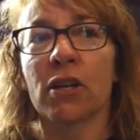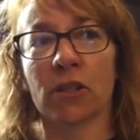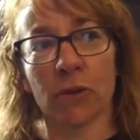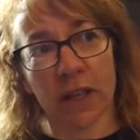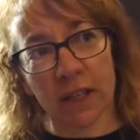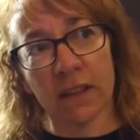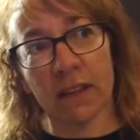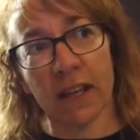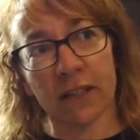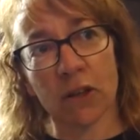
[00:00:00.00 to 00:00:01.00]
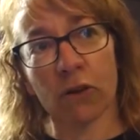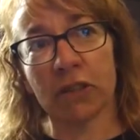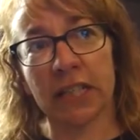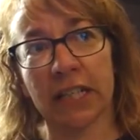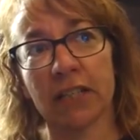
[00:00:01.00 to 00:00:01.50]
So in that
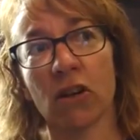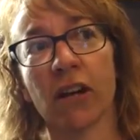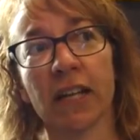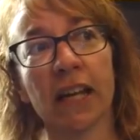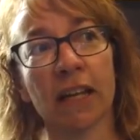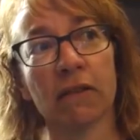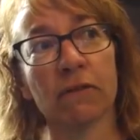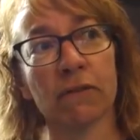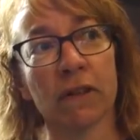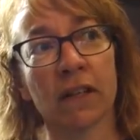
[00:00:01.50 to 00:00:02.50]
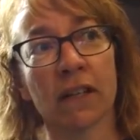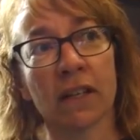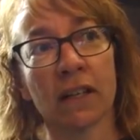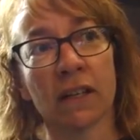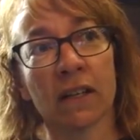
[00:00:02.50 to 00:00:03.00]
context, I have,
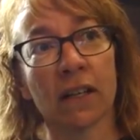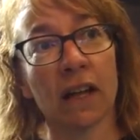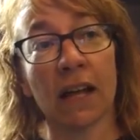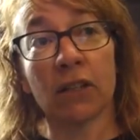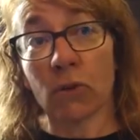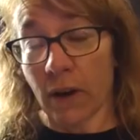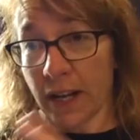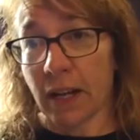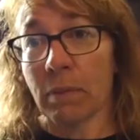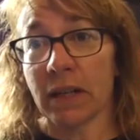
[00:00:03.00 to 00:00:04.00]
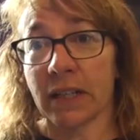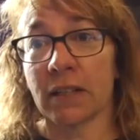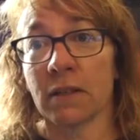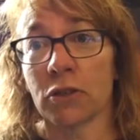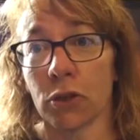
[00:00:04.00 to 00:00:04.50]
and quite
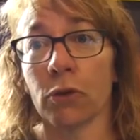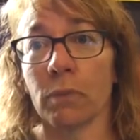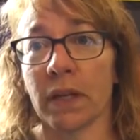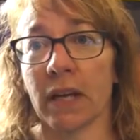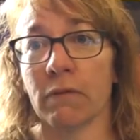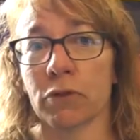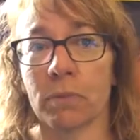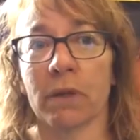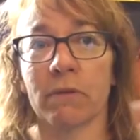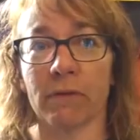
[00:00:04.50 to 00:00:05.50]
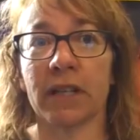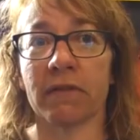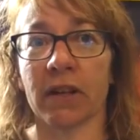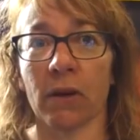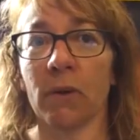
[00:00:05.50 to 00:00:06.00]
happily, to be able to be
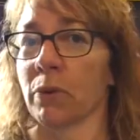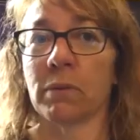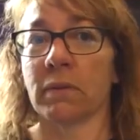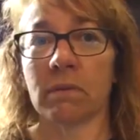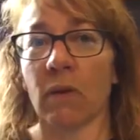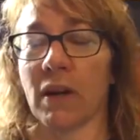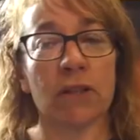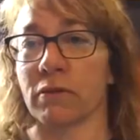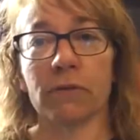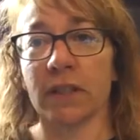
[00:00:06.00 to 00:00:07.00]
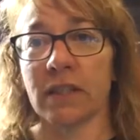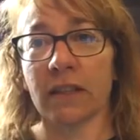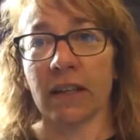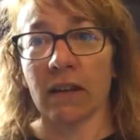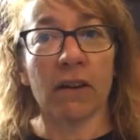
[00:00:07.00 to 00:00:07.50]
reflective and go, oh, I don't fit
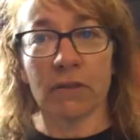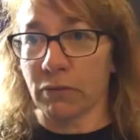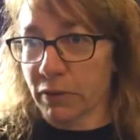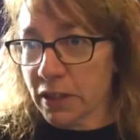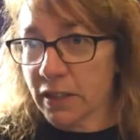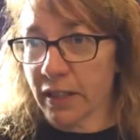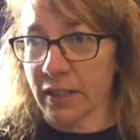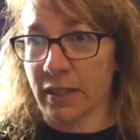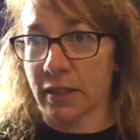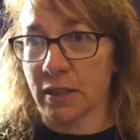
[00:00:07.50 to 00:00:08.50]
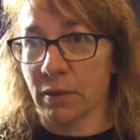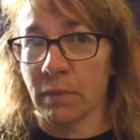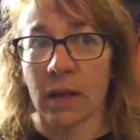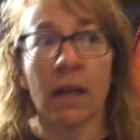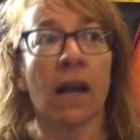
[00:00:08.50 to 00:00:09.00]
in there. I don't fit in that system.